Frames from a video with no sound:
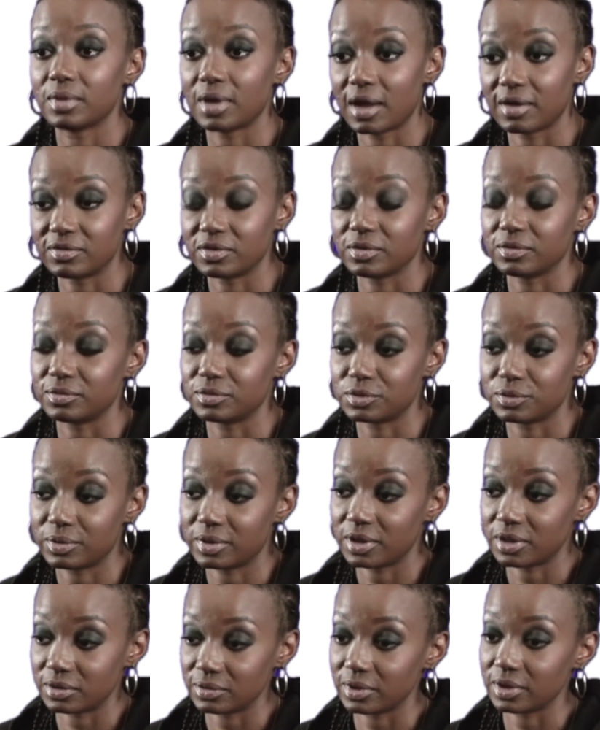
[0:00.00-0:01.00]
after
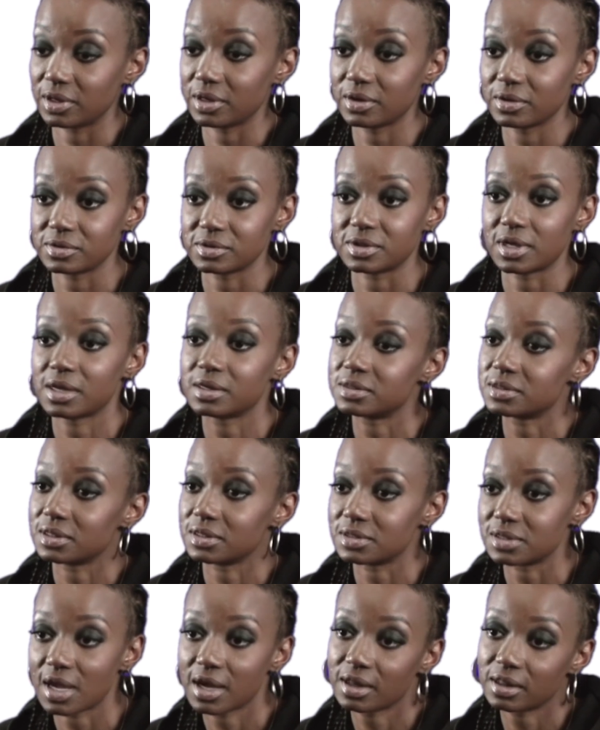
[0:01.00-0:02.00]
23 years, that's
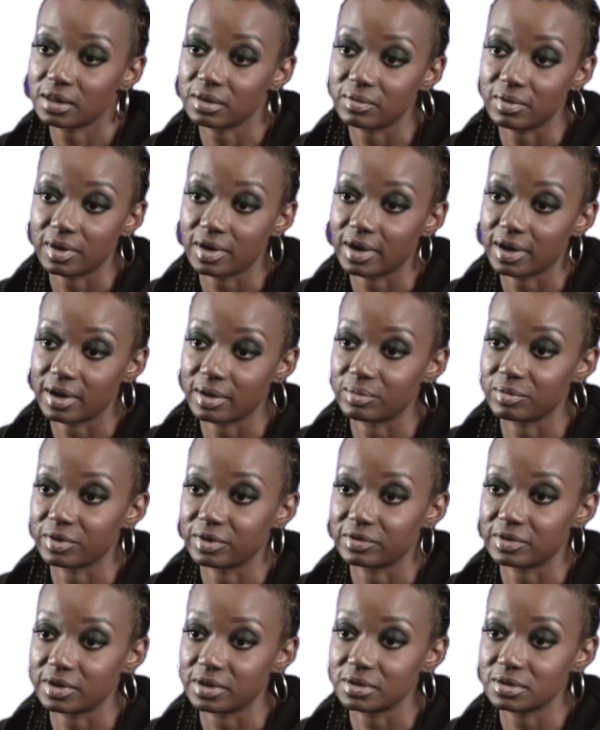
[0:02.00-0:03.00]
exactly where I am
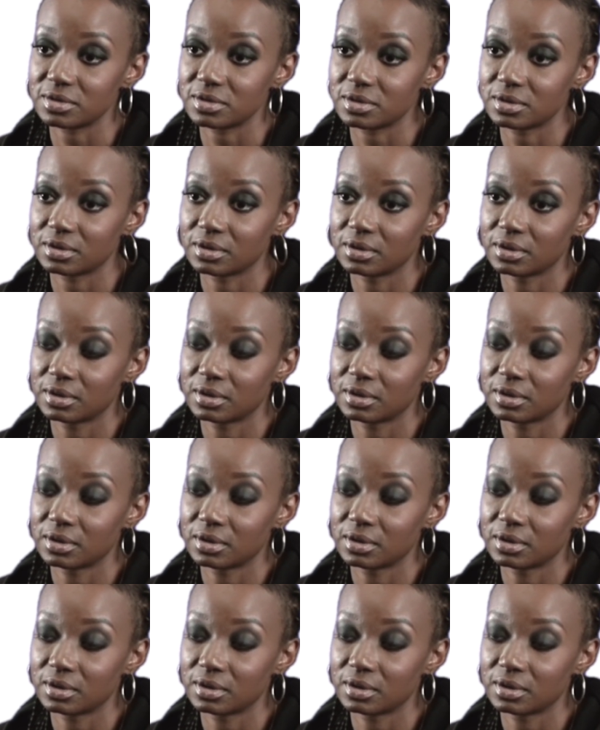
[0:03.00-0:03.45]
with this.